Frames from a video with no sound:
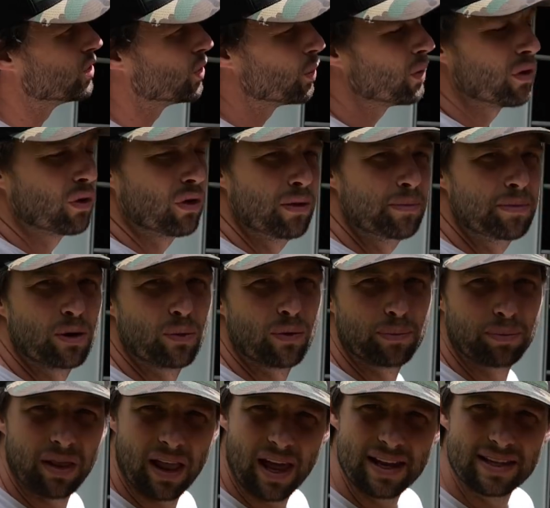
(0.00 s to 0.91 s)
So we're going to be
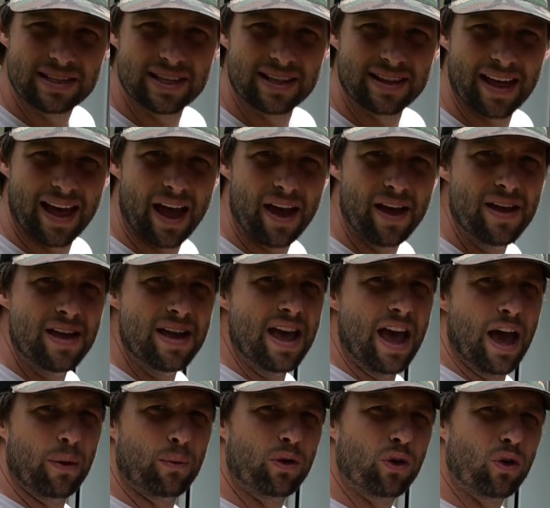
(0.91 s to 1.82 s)
replacing that,
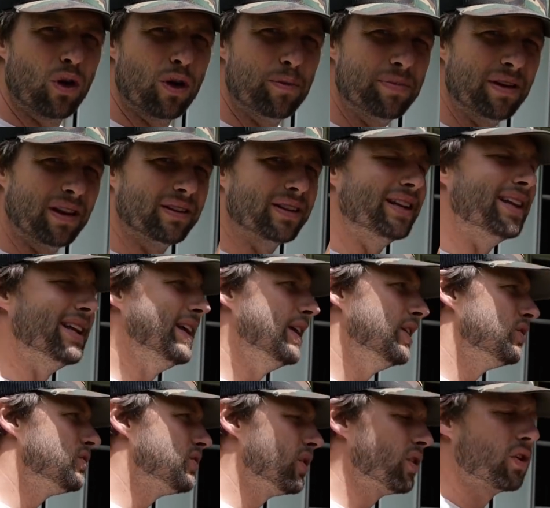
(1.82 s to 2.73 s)
and we're going to build an
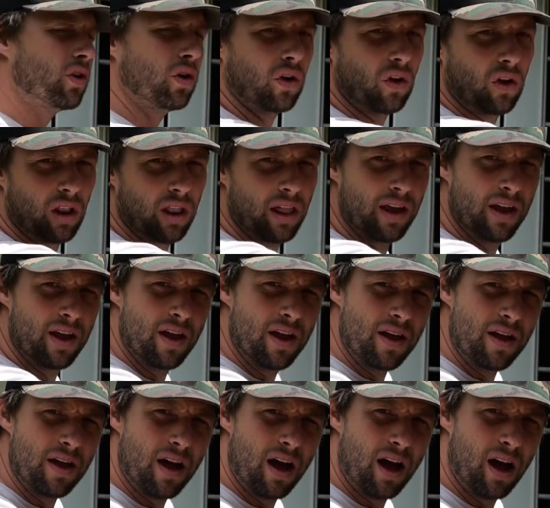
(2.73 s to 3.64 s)
integral
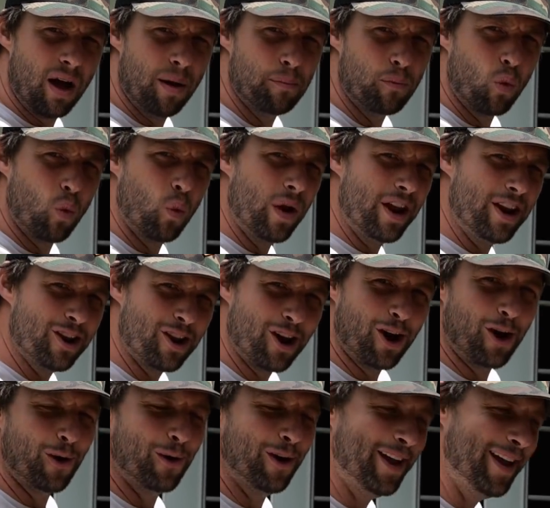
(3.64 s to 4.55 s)

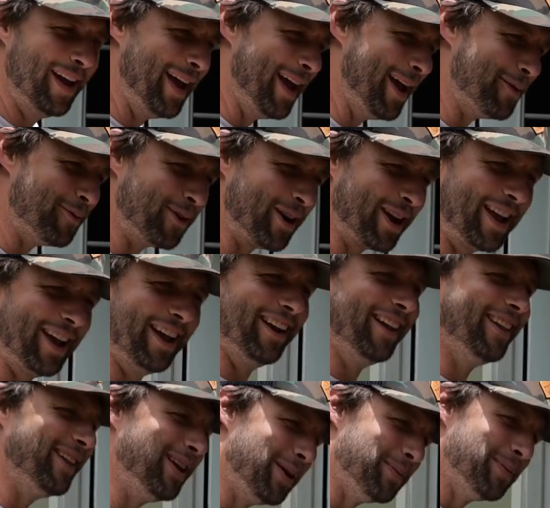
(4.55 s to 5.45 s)
window, and we're getting
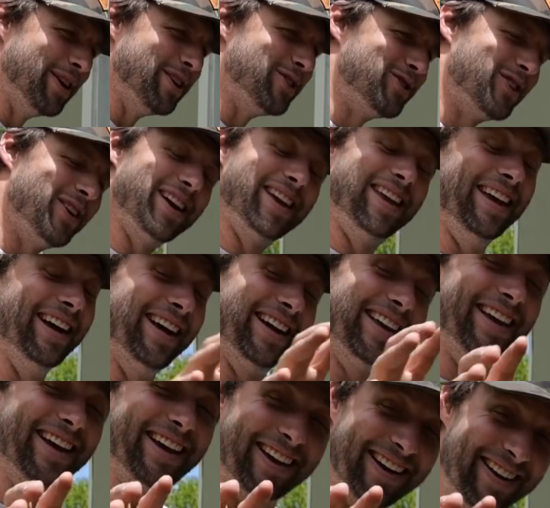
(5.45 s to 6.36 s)
a little bit tricky.
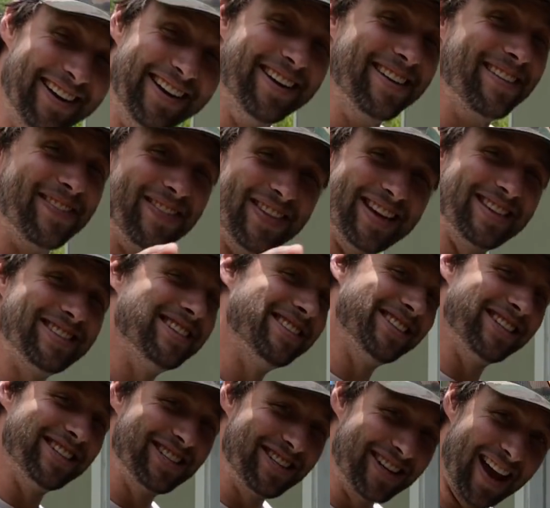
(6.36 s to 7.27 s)
Again, this
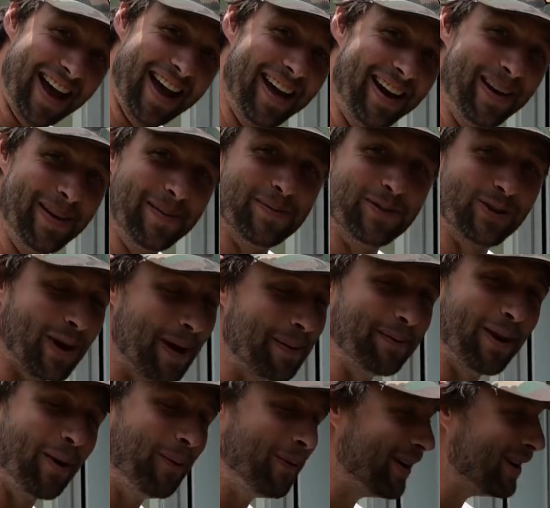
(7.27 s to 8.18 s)
is a shed, so I'm
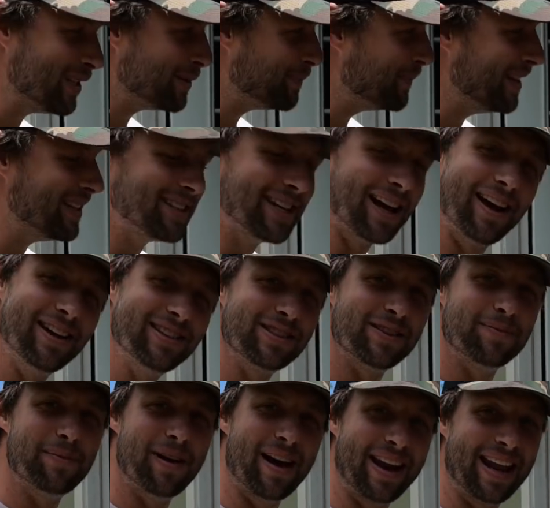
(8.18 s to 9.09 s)
not wanting to spend tons
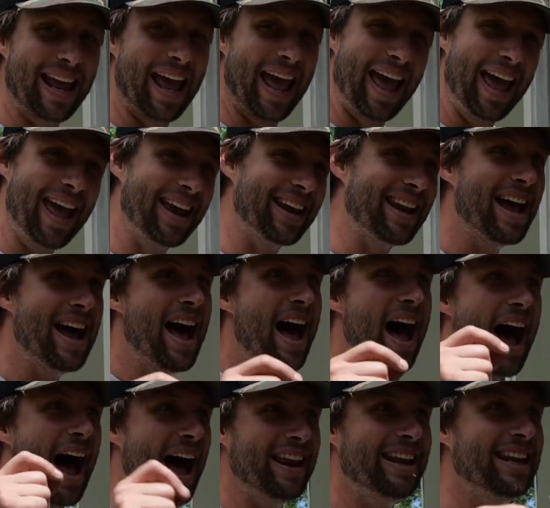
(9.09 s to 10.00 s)
of money, and
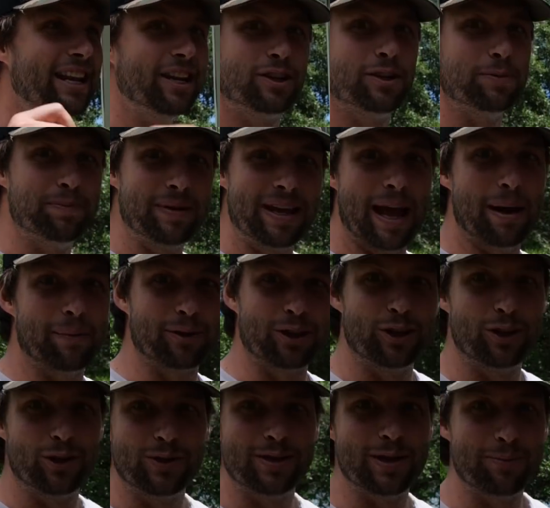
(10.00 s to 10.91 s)
I needed to be able to
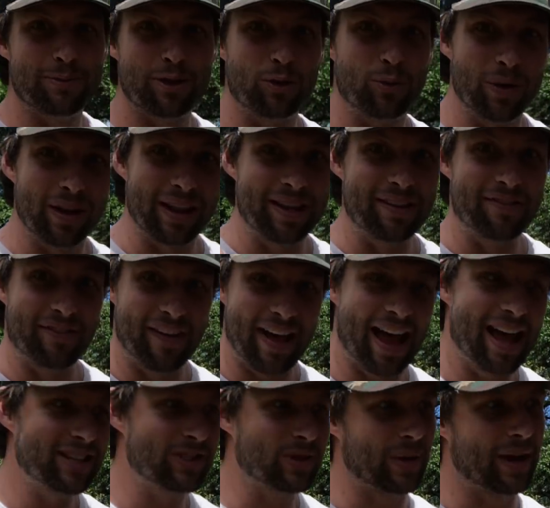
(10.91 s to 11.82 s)
do something really
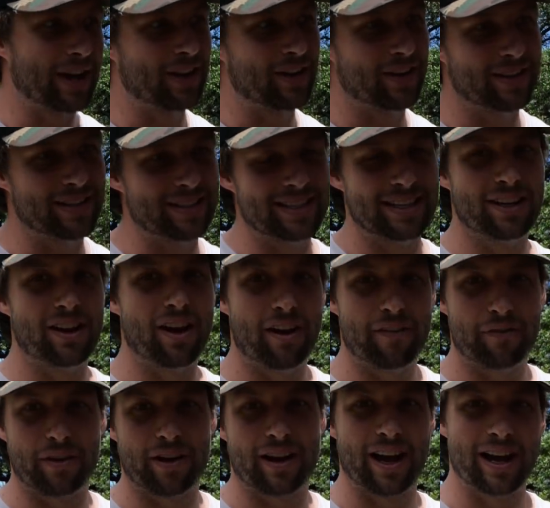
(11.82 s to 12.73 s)
fast, so I couldn't send
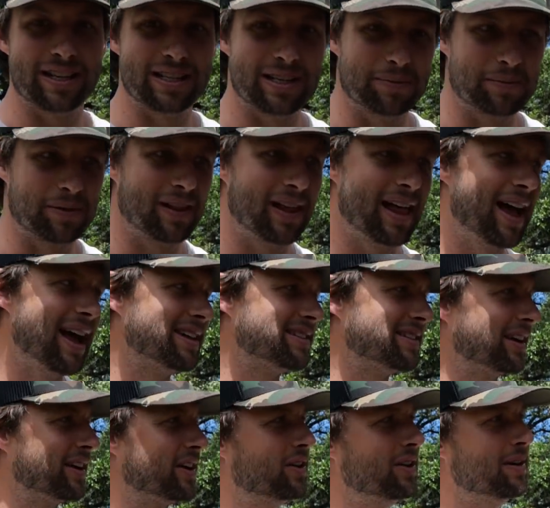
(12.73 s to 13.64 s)
off for custom
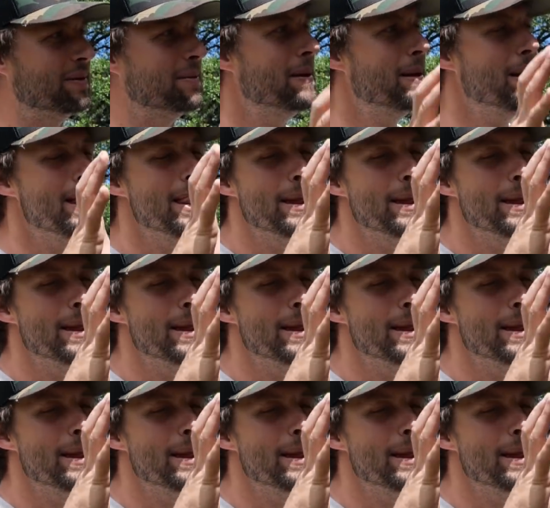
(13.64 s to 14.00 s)
glass. I couldn't